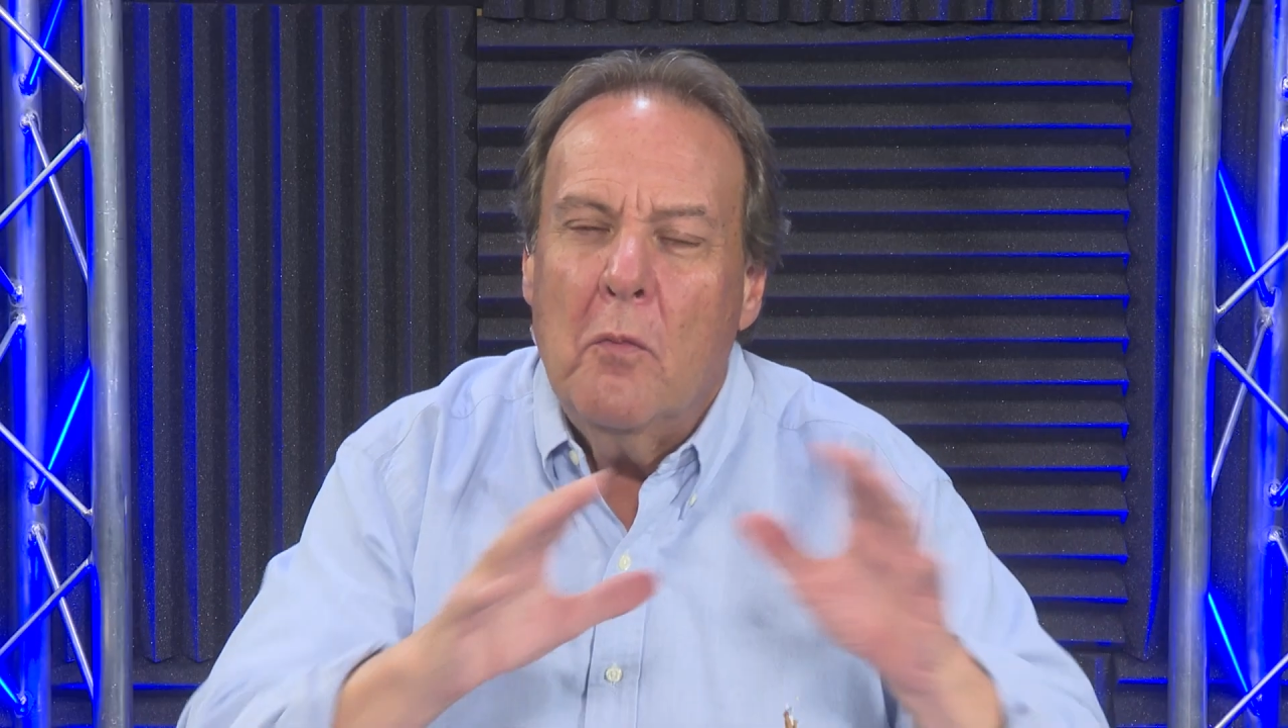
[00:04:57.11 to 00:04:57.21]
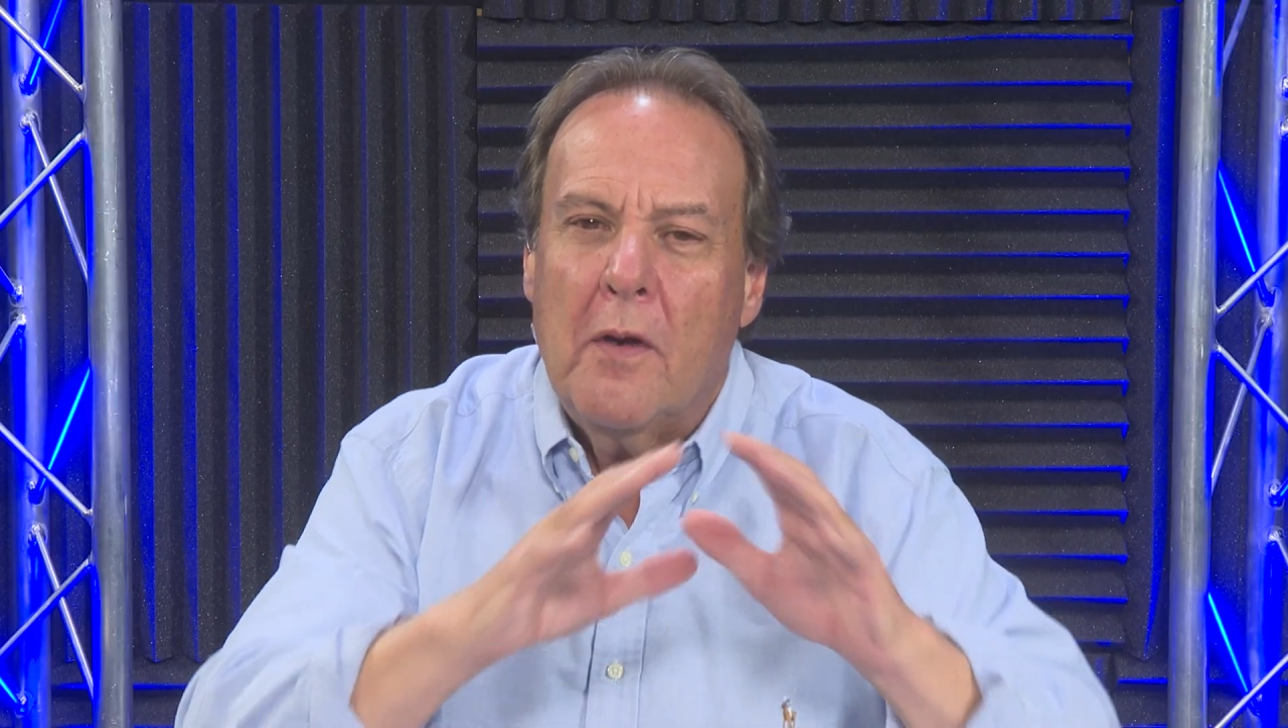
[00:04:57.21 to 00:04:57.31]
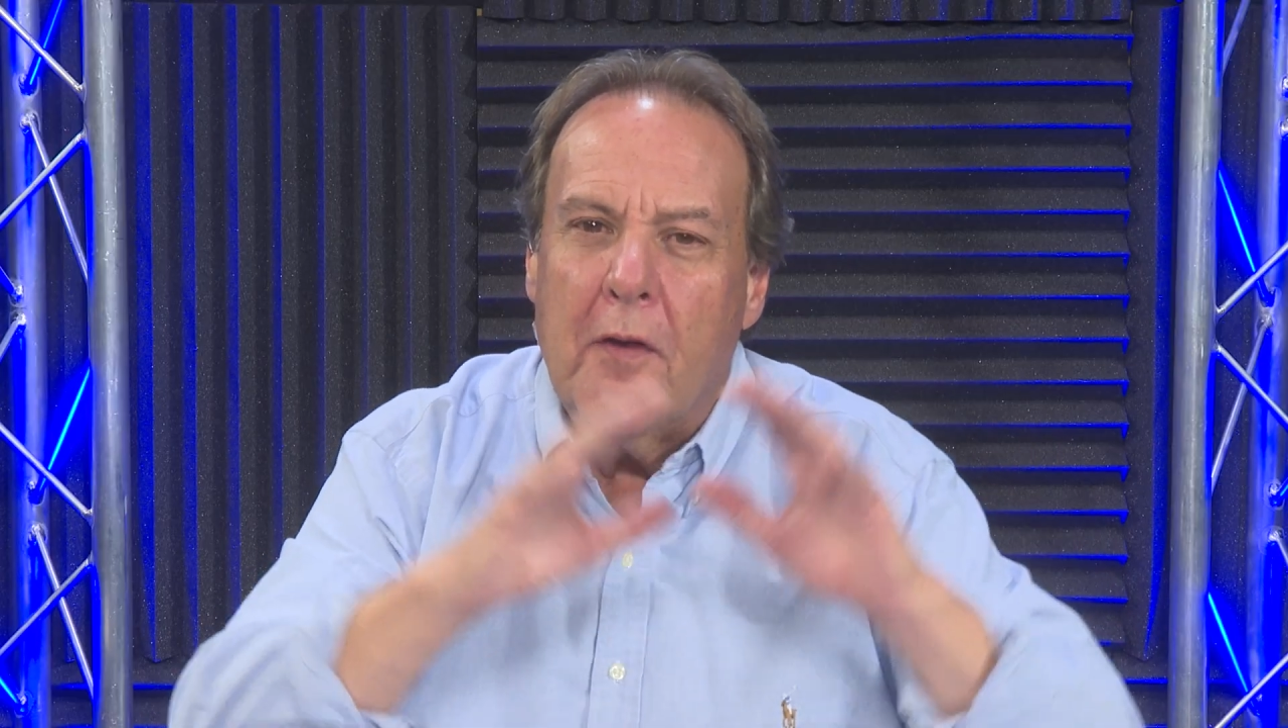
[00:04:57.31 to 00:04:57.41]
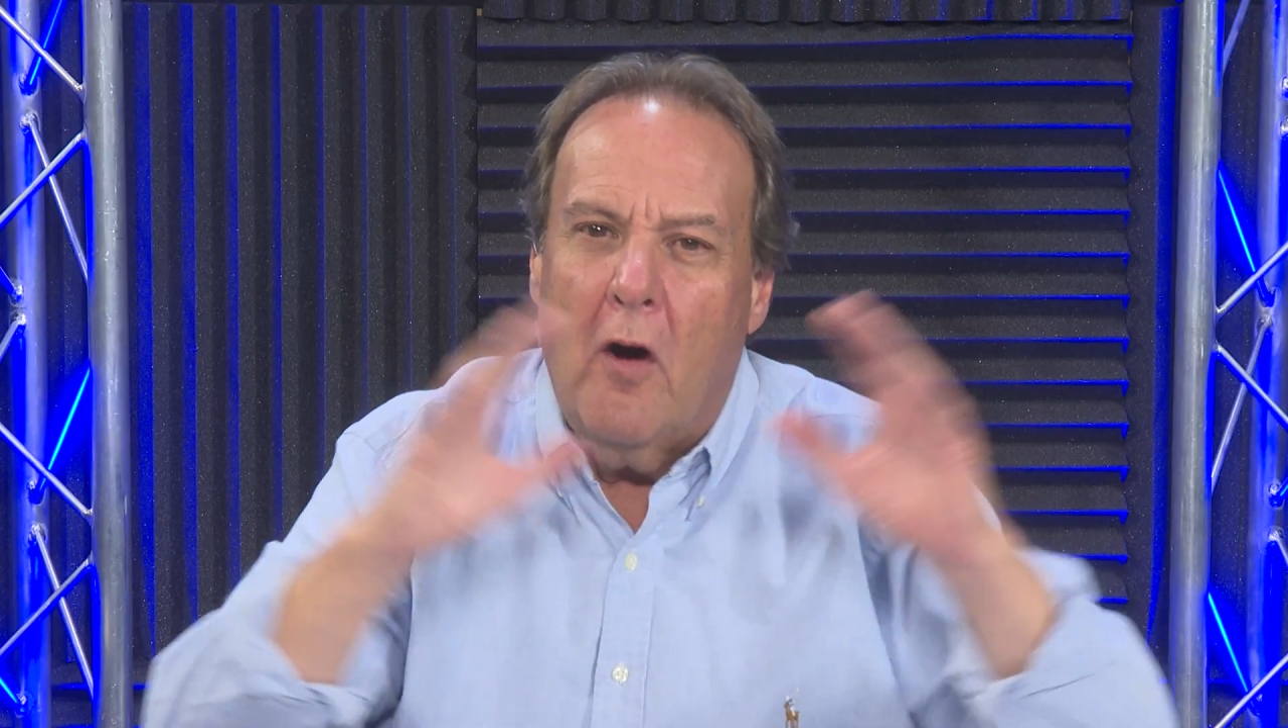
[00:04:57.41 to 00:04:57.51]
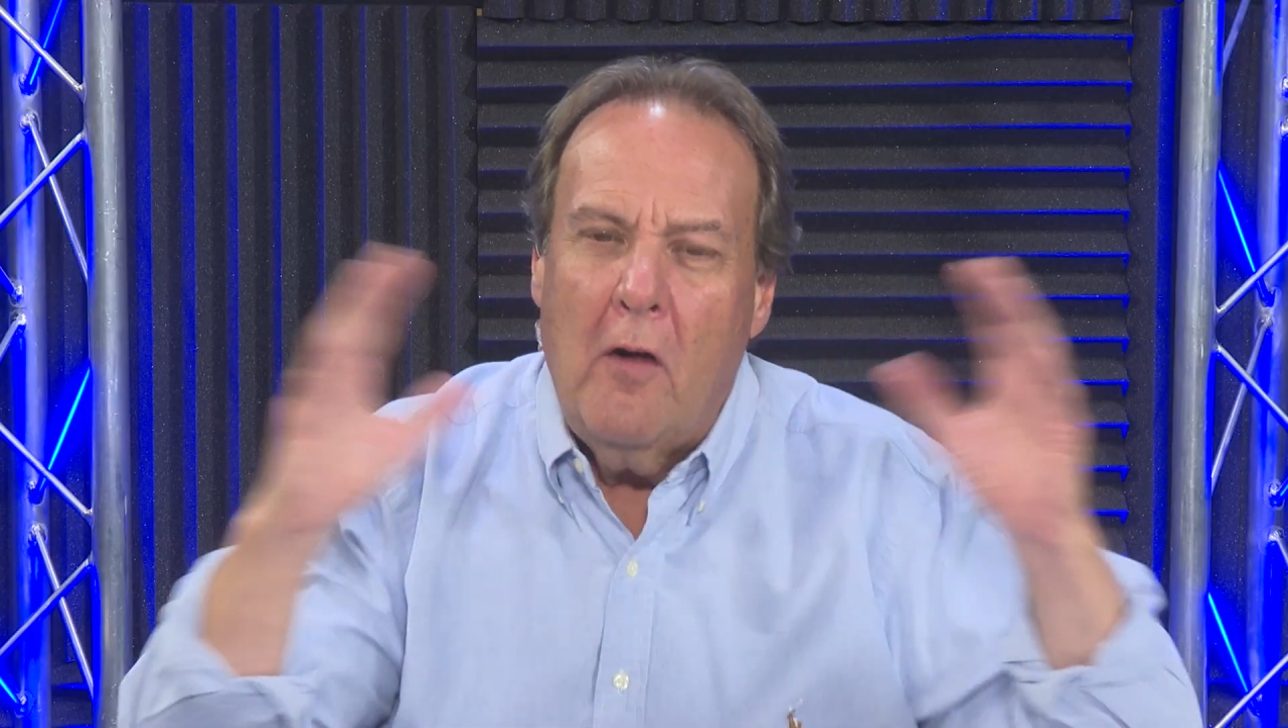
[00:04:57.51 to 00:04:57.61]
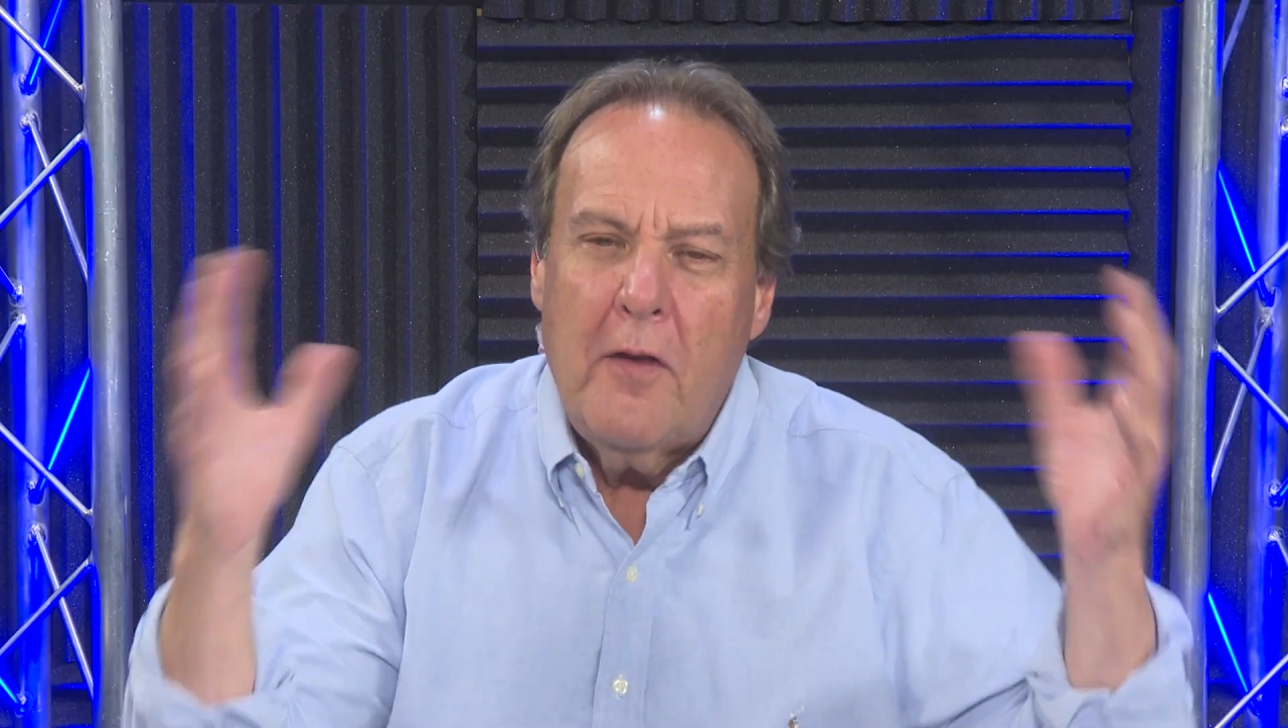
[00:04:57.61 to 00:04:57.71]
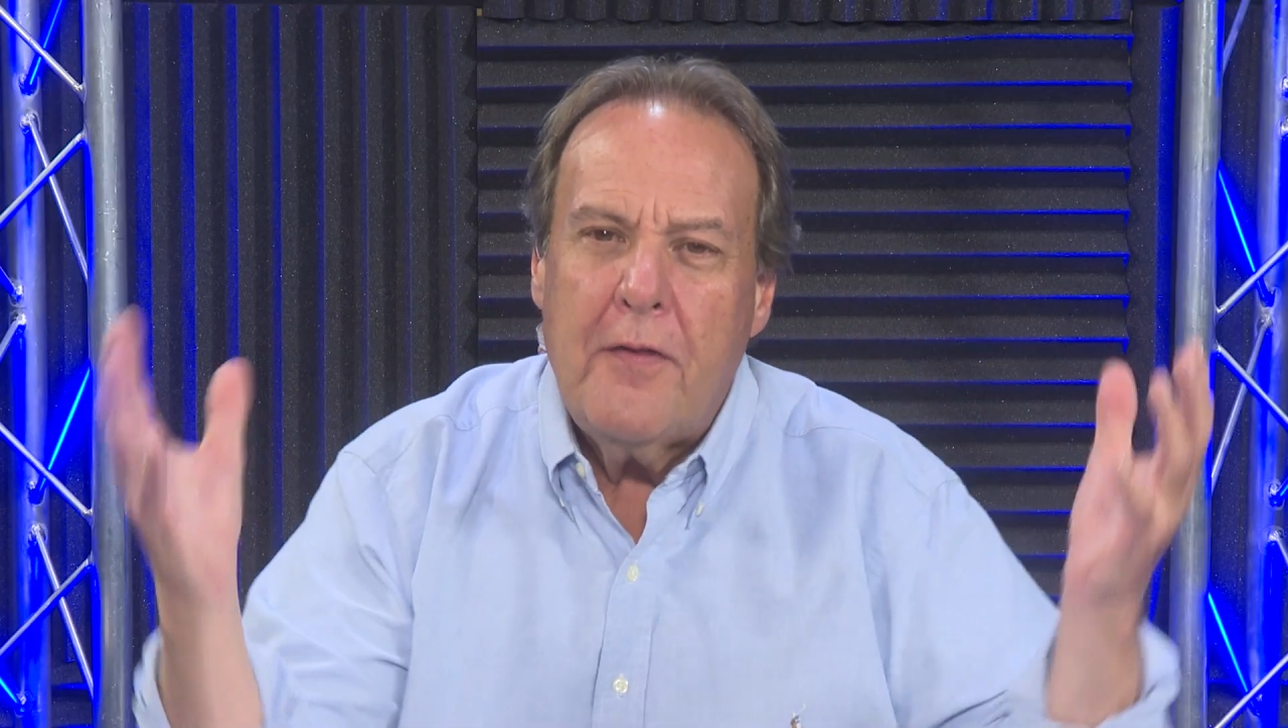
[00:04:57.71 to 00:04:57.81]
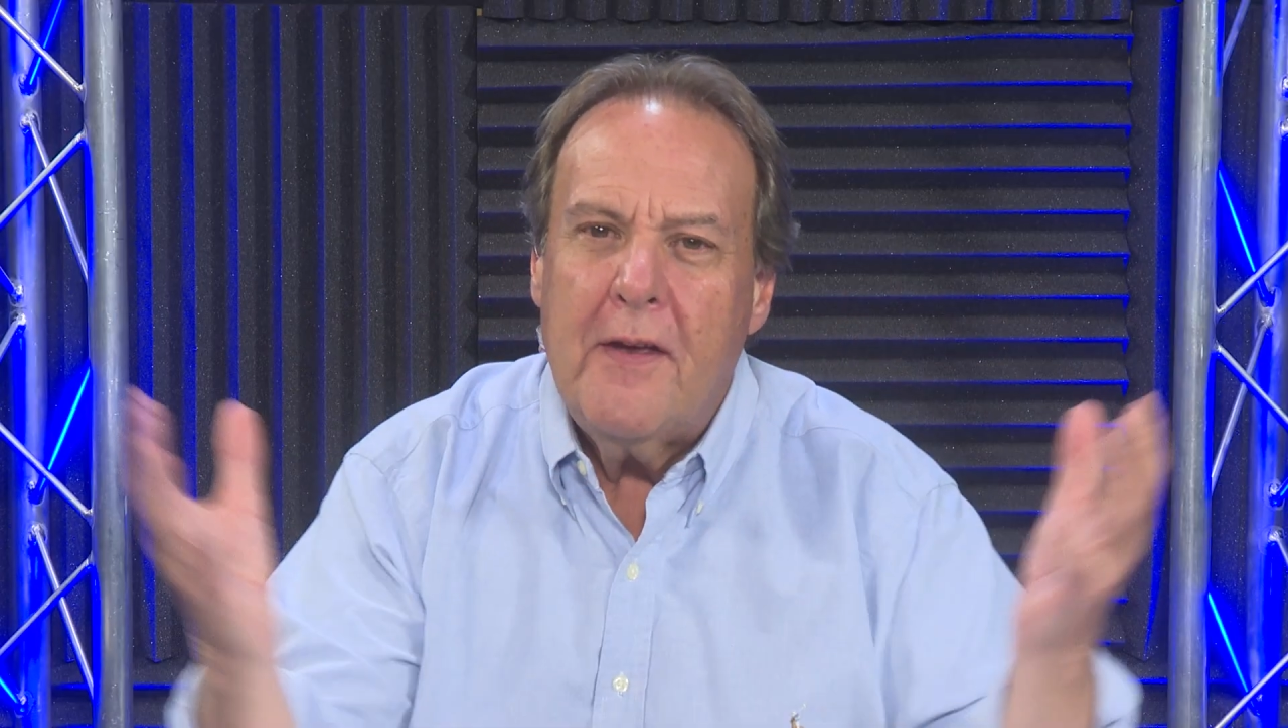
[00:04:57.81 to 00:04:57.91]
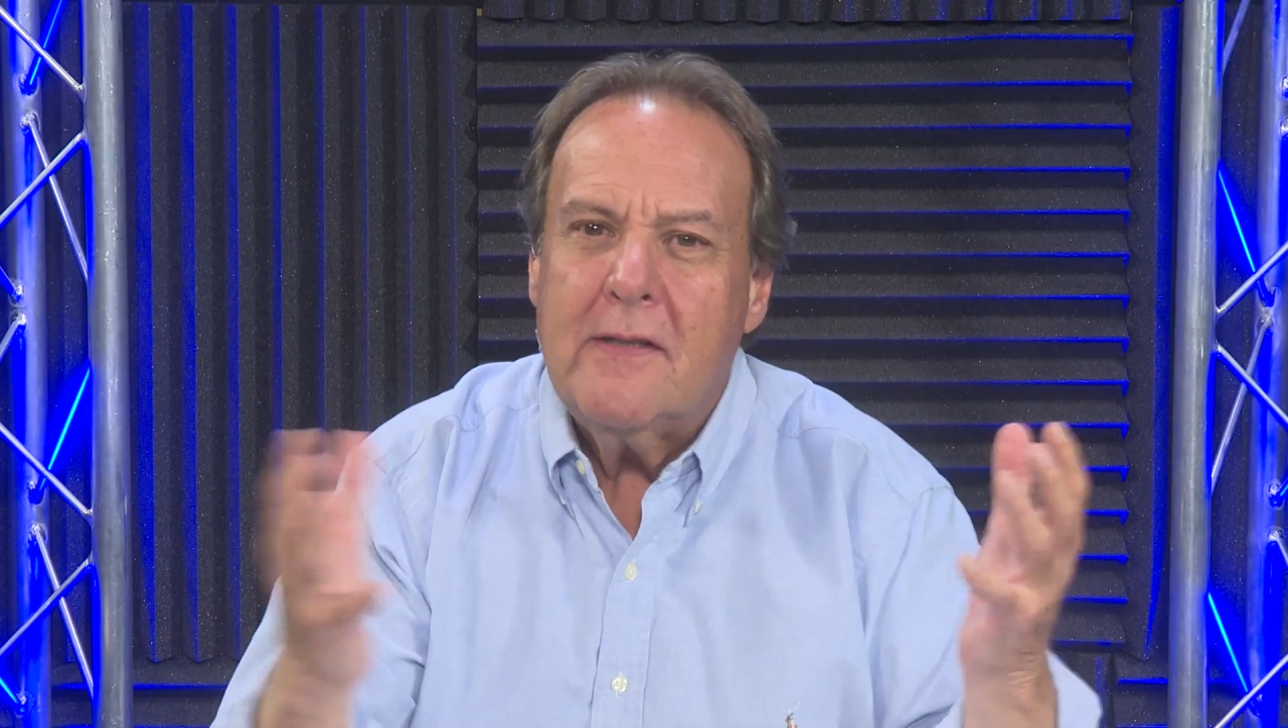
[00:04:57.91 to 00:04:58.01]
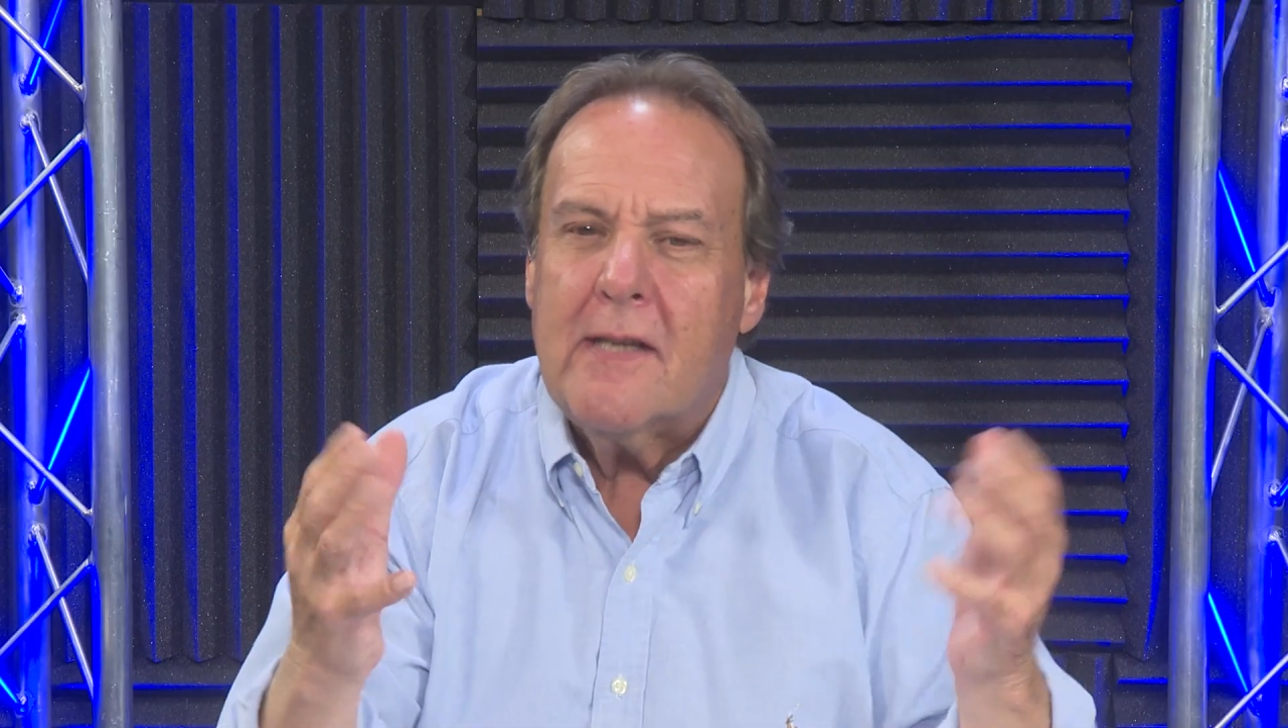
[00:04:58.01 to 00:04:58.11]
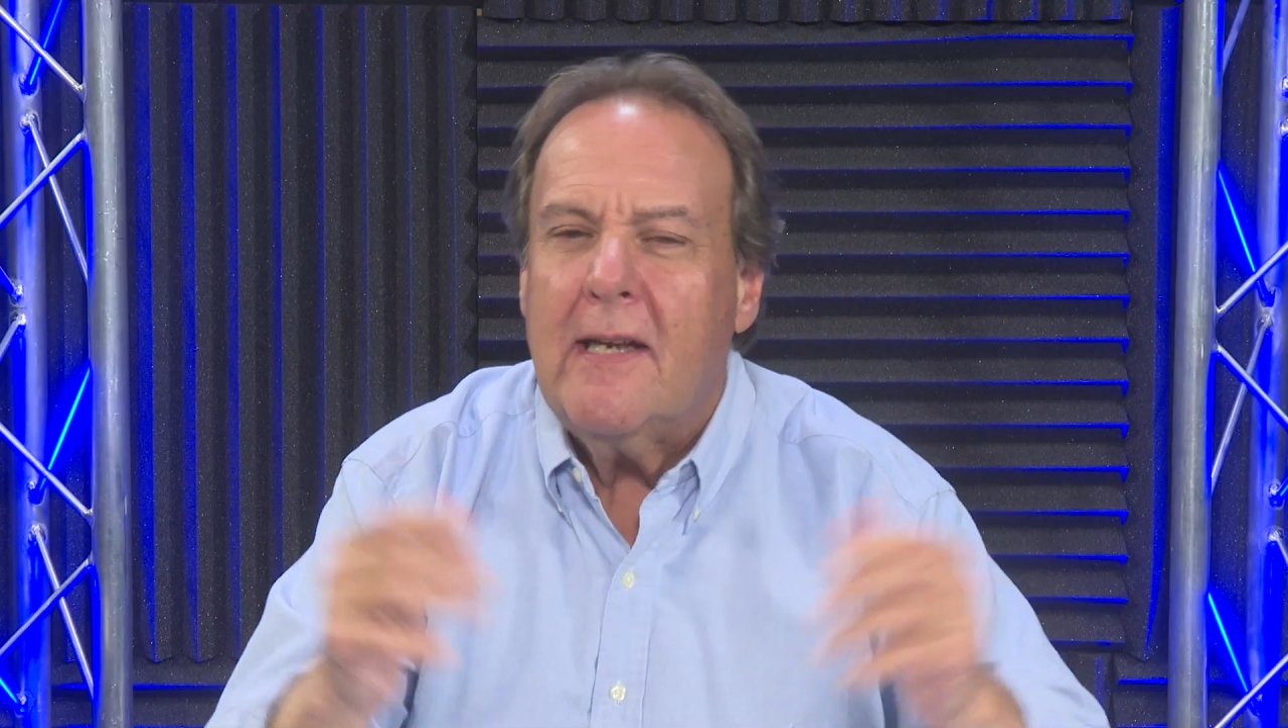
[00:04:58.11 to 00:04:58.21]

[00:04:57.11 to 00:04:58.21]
with all the things